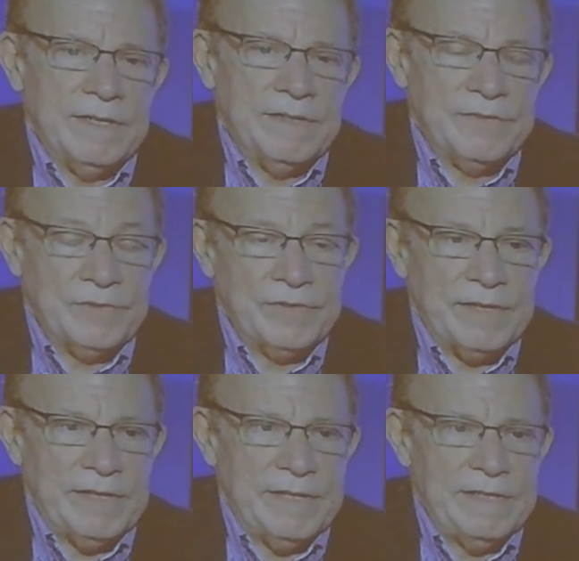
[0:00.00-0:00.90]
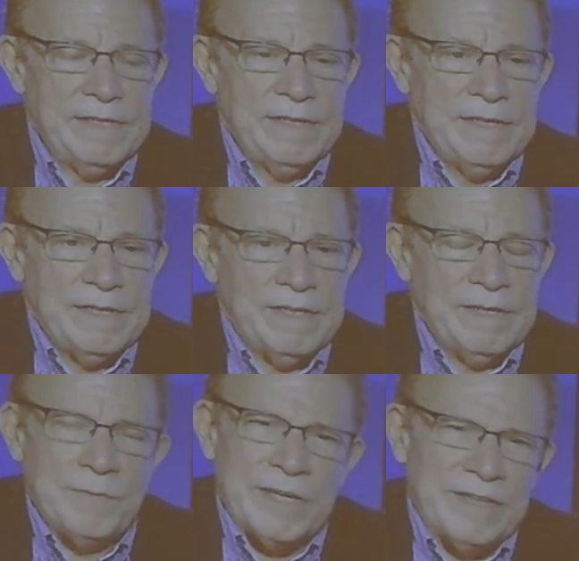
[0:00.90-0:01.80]
society,
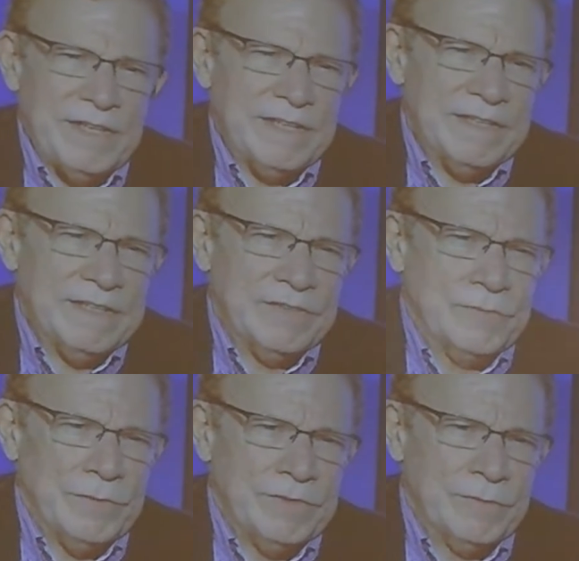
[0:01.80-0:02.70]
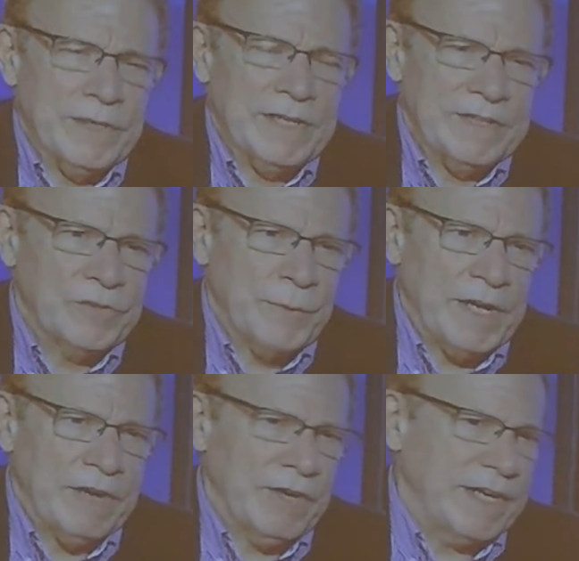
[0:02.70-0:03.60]
I think it's really
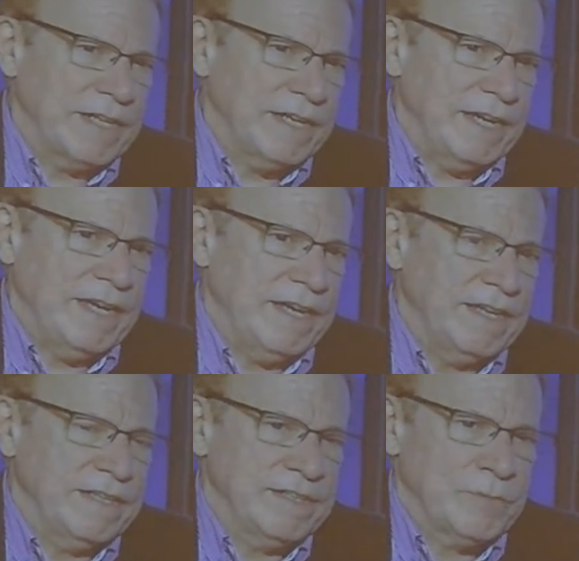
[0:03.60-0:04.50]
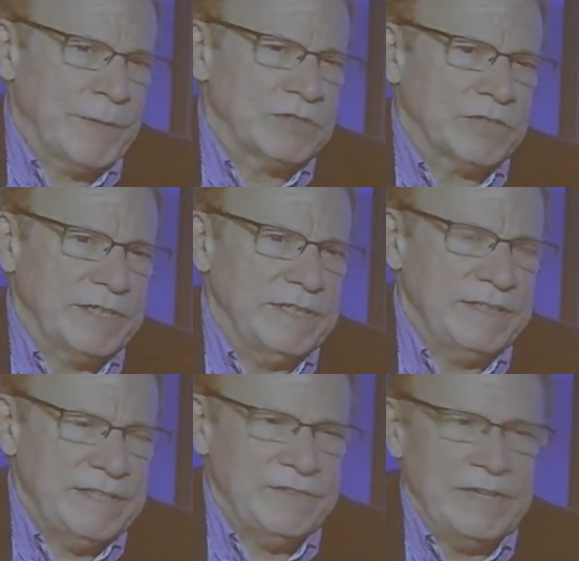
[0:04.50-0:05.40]
inspiring, and especially
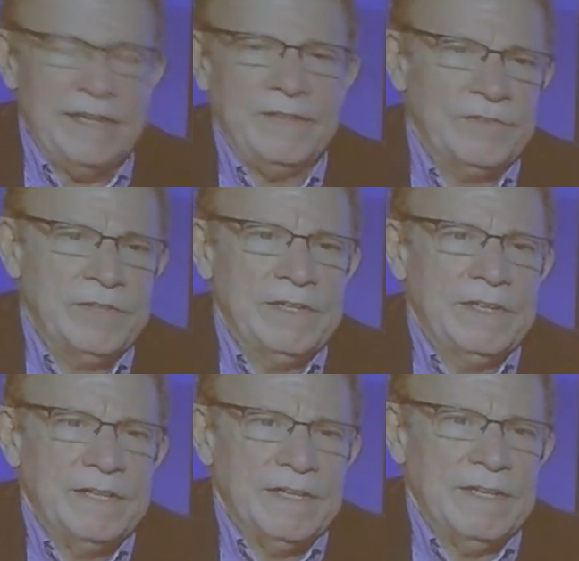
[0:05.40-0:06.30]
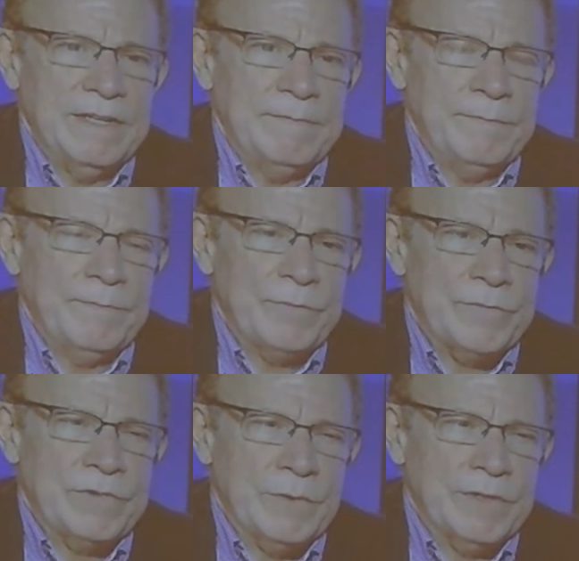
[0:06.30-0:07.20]
in these days,
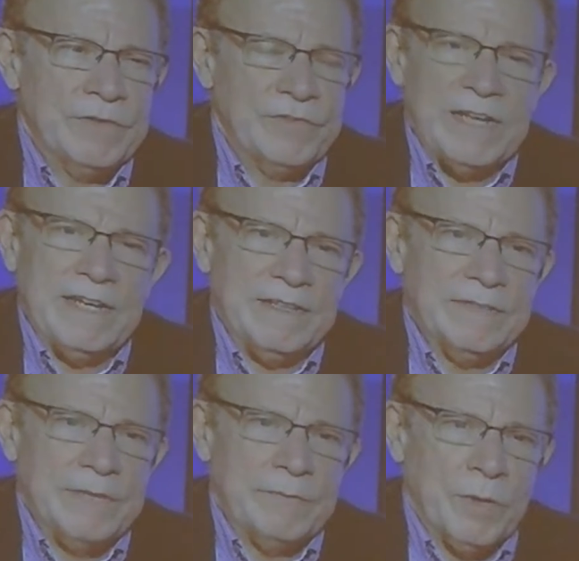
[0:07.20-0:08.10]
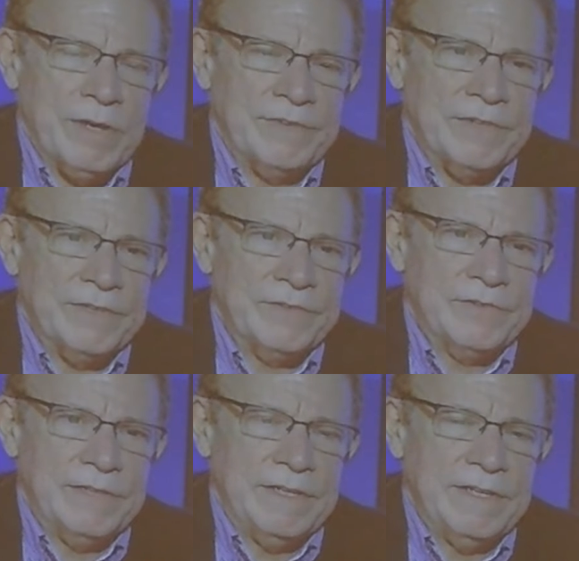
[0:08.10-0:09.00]
to understand that
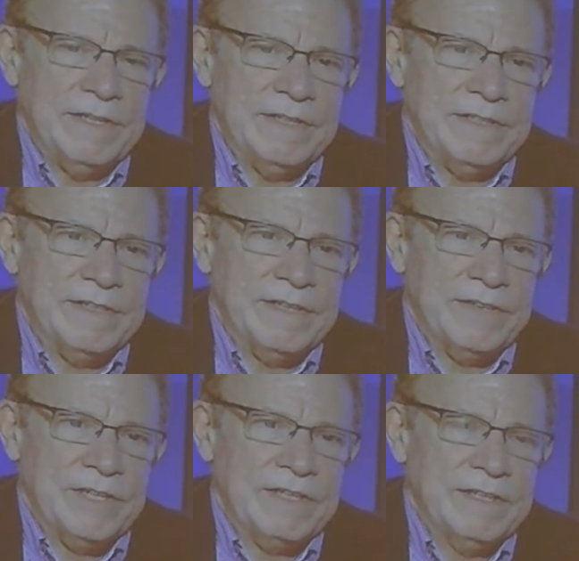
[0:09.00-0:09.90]
process. And I think